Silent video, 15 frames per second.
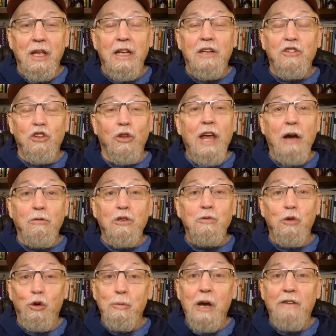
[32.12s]
So that was
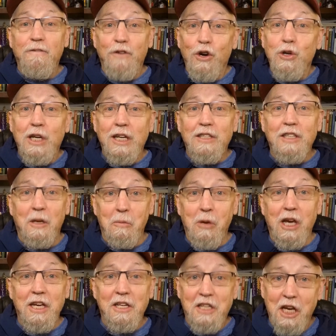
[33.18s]
where my focus and
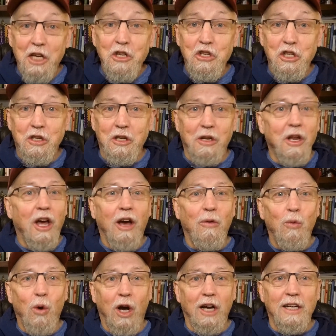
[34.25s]
my attention
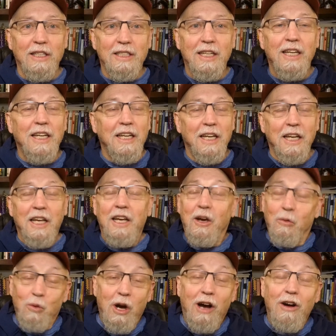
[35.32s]
was.
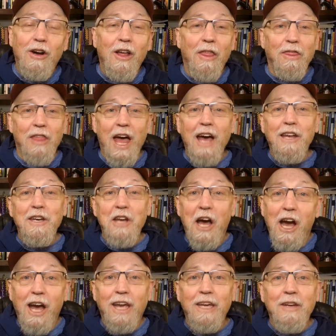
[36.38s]
Well, that
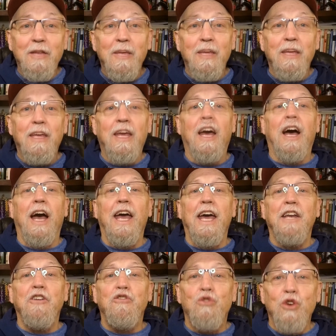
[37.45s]
night I
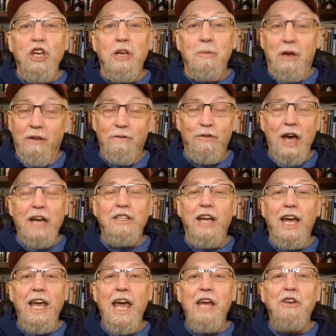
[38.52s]
had a dream. In fact, I
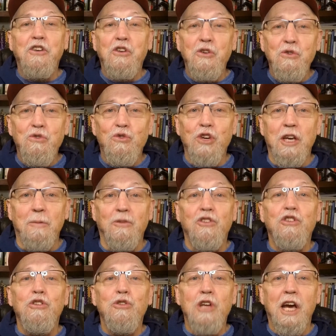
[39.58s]
had 2 dreams,
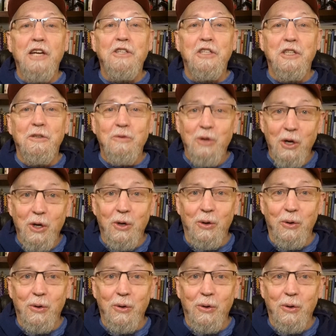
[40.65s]
2 nights in a row